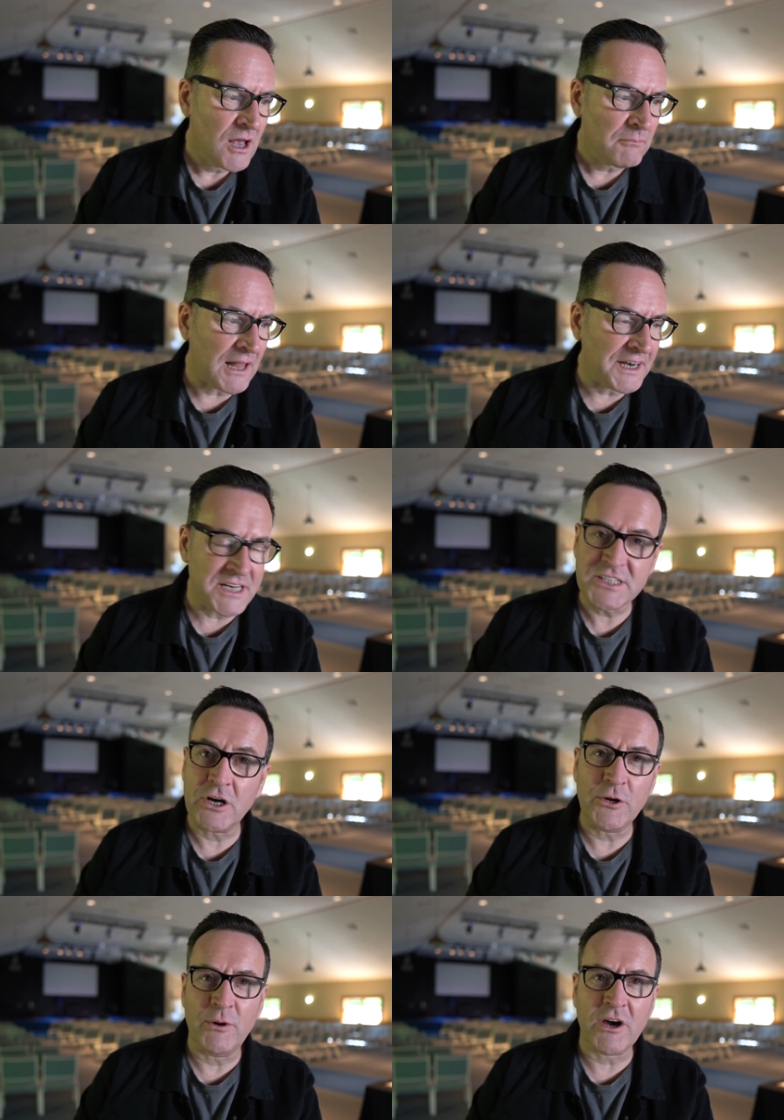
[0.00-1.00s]
planning to
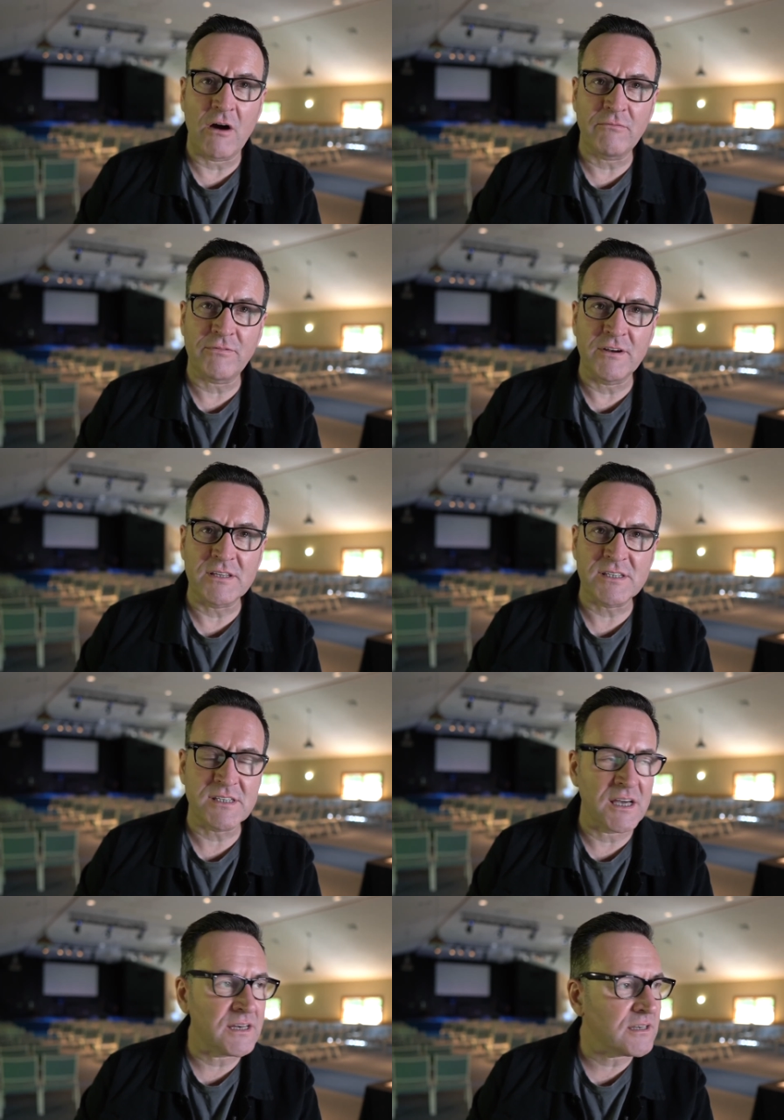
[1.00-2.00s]
go to a
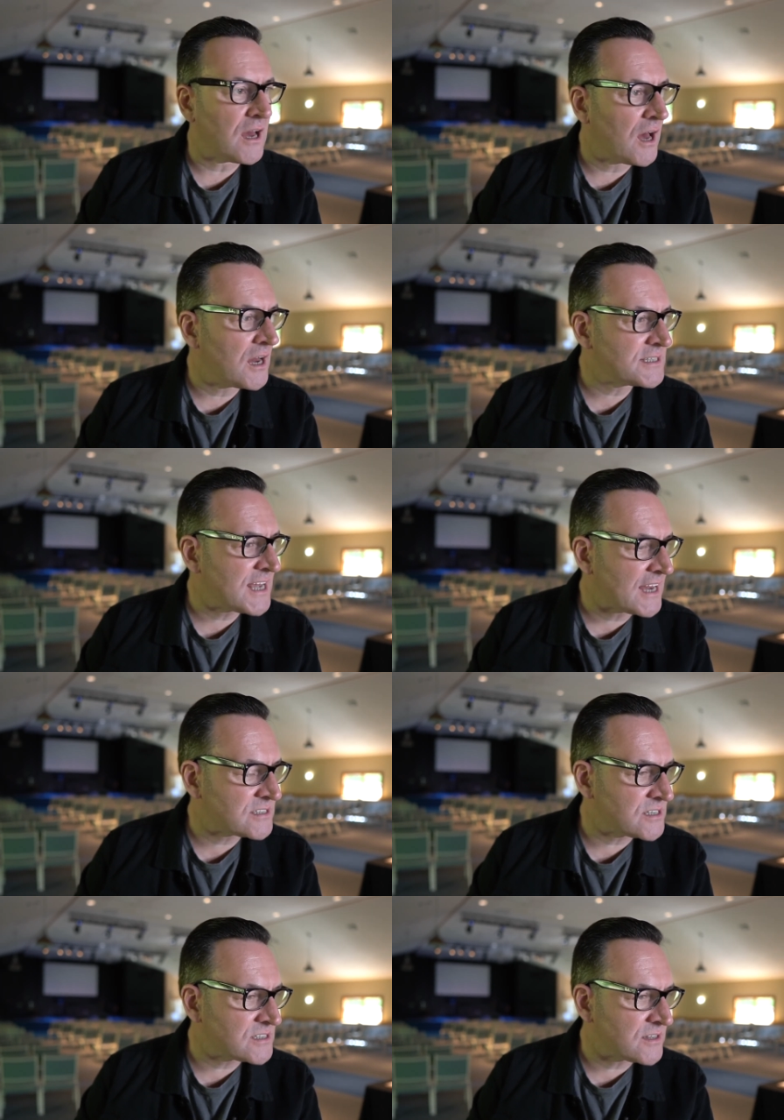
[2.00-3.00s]
conference in
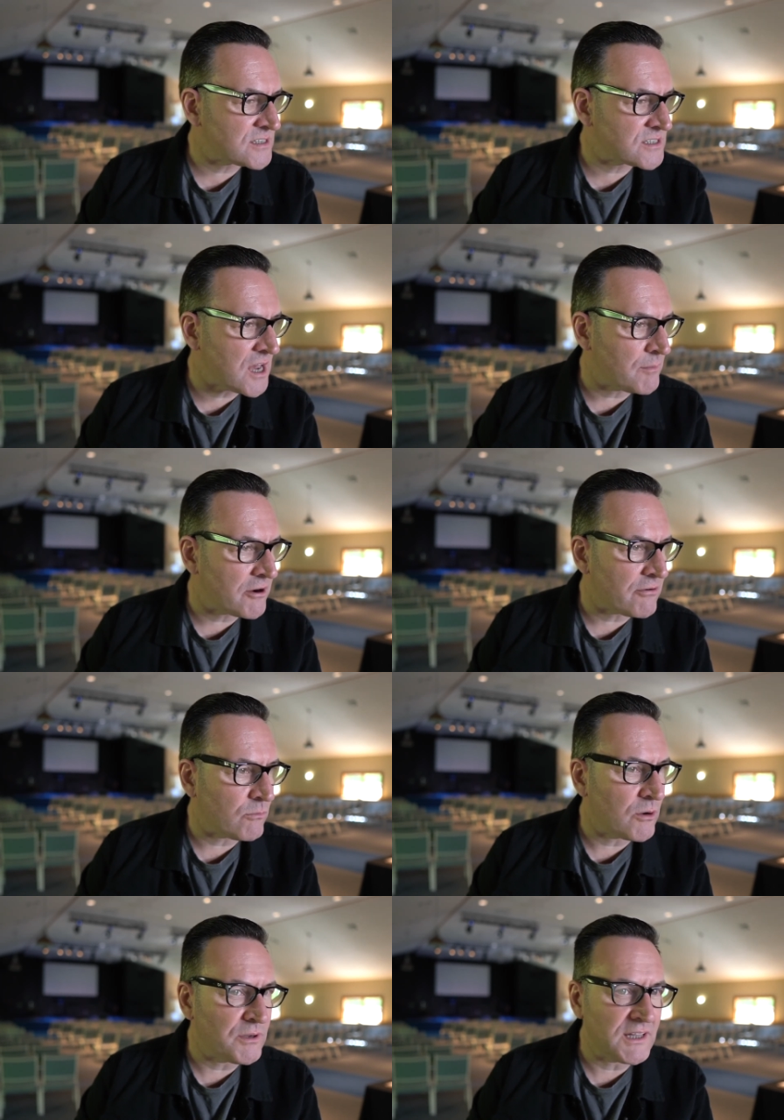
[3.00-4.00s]
Texas in the summer,
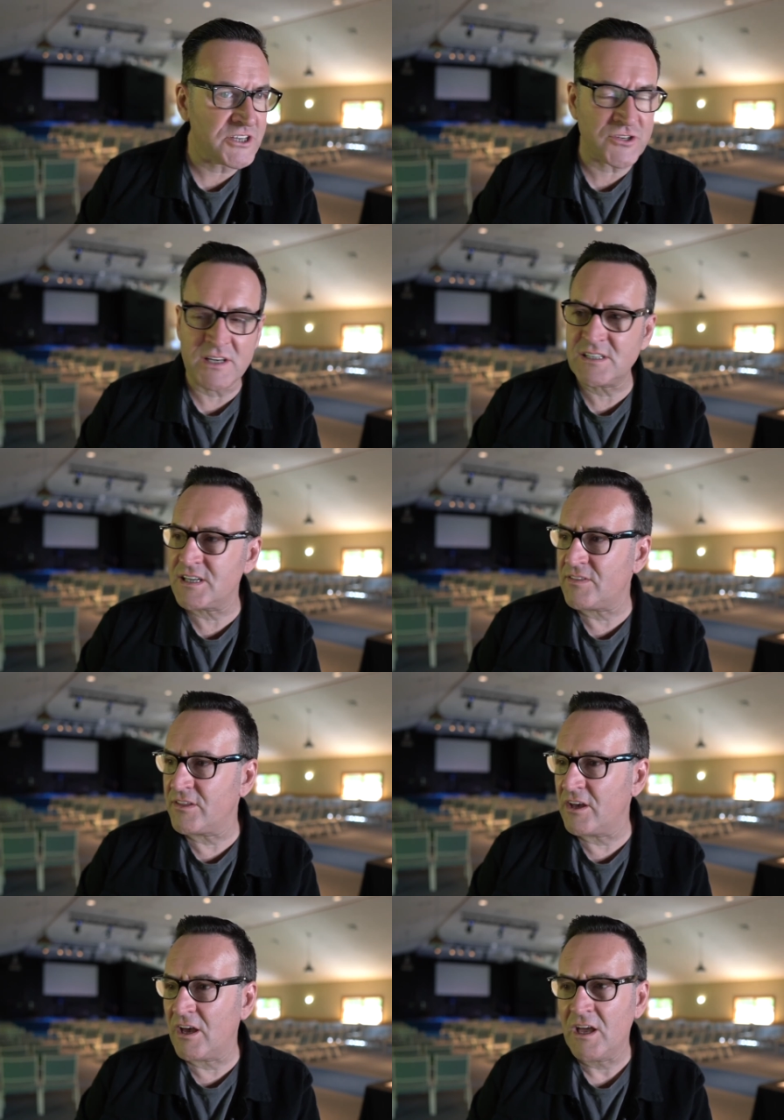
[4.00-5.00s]
and we'll literally sit
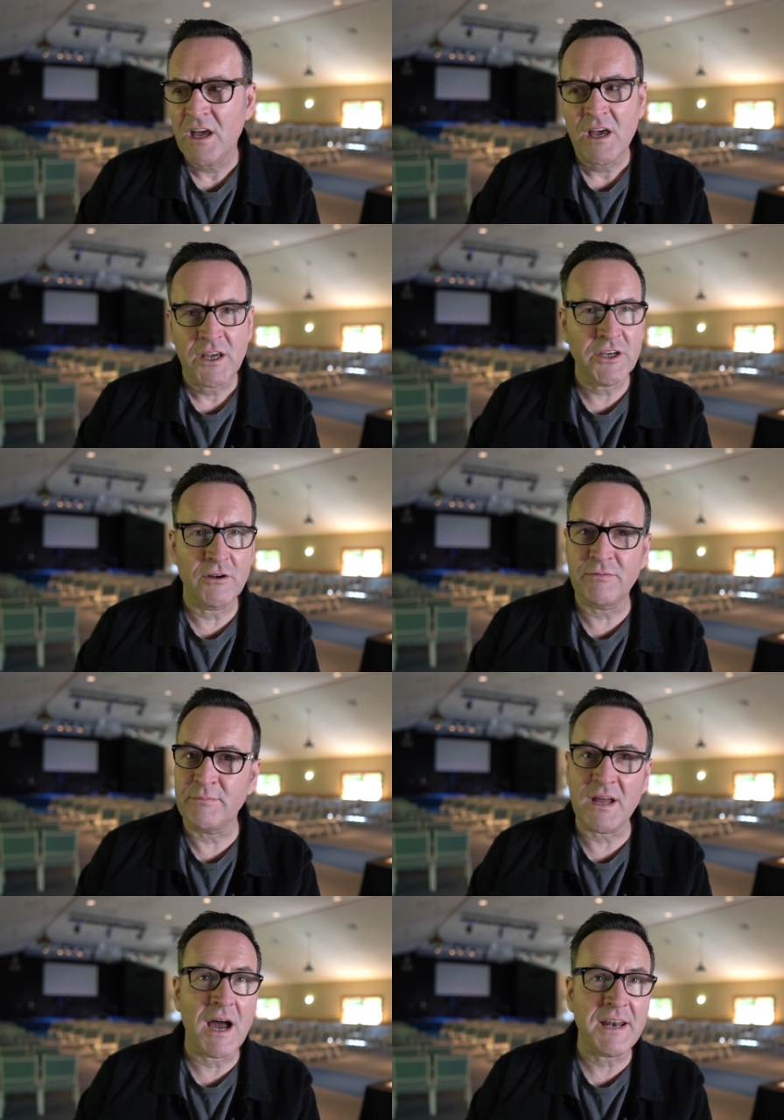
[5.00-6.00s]
there, you know,
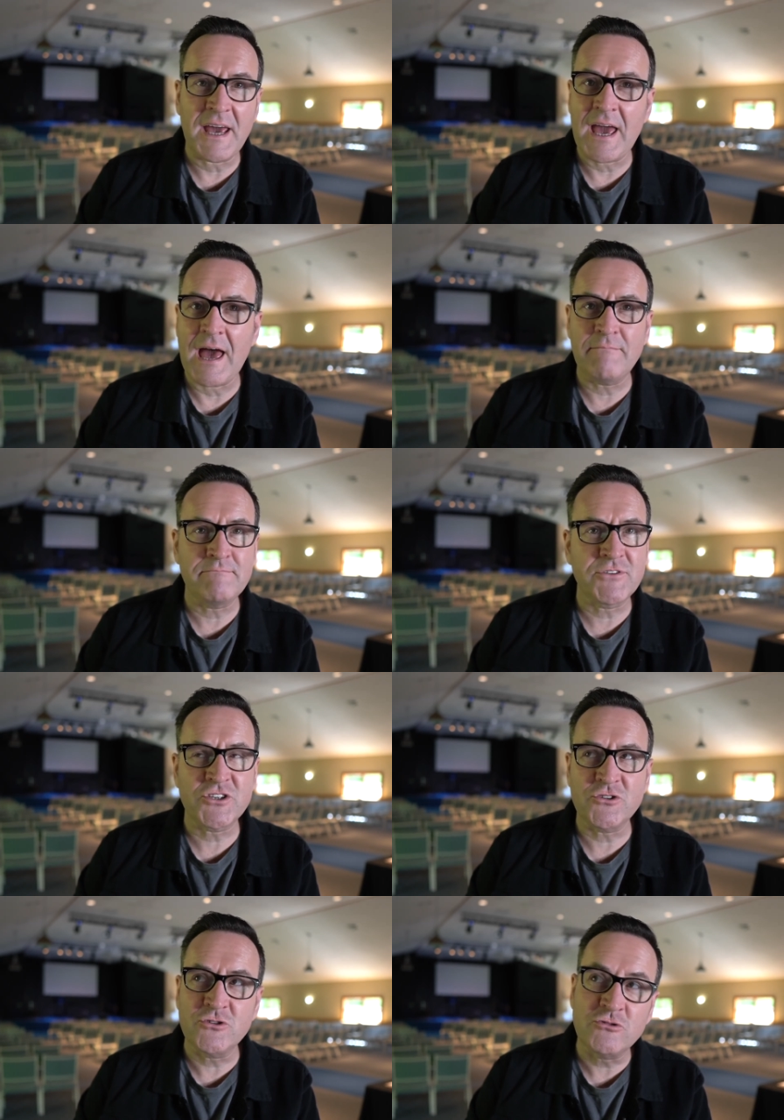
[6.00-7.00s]
from 9 a.m.
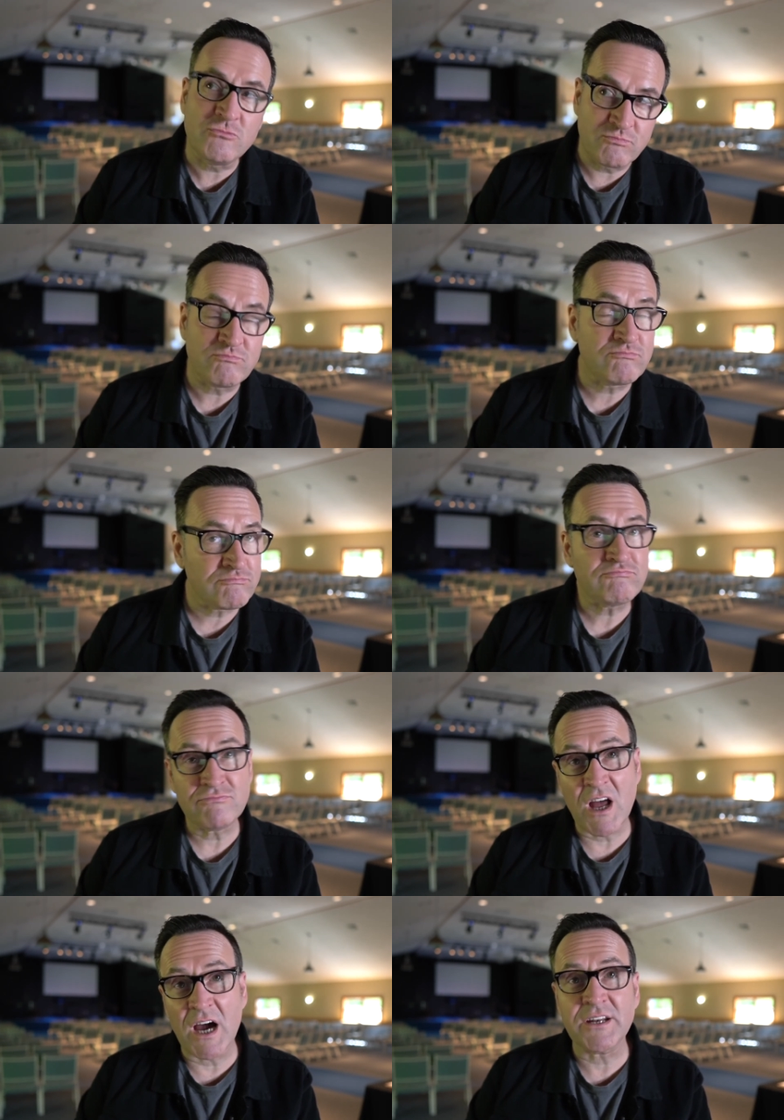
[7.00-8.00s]
to
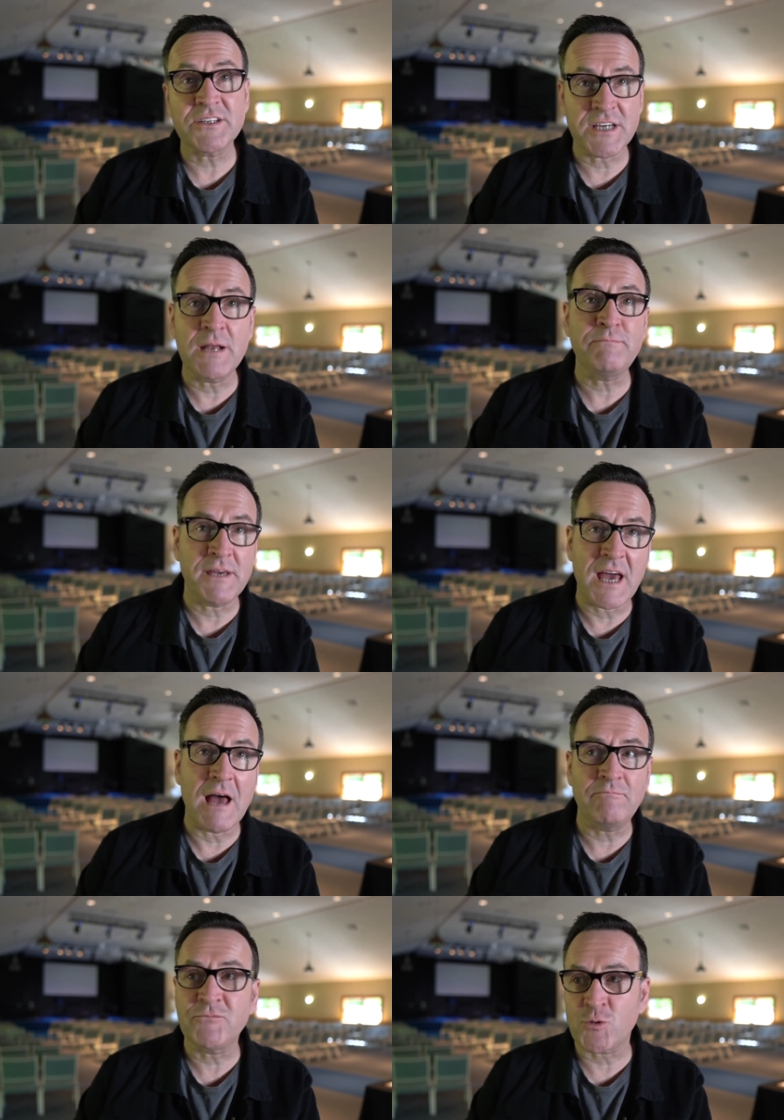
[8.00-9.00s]
9 or 10
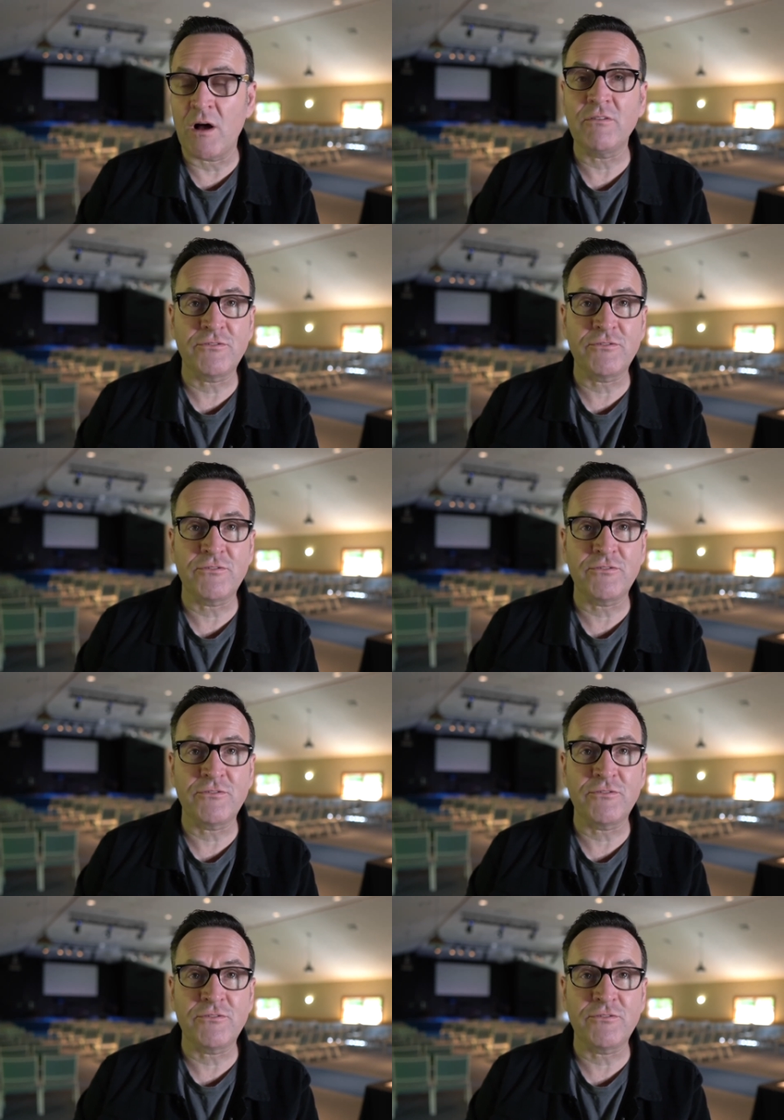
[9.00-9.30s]
p.m., 12,